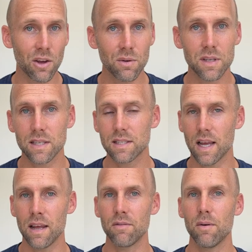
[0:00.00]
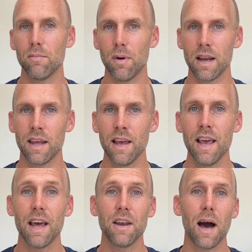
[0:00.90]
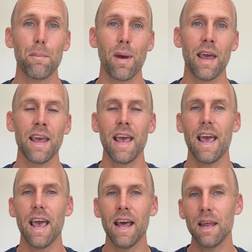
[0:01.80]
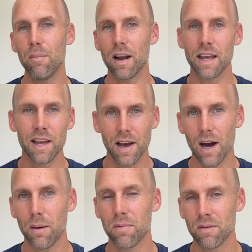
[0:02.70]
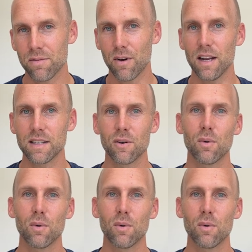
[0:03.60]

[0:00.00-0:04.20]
you to save money and not pay any money up front.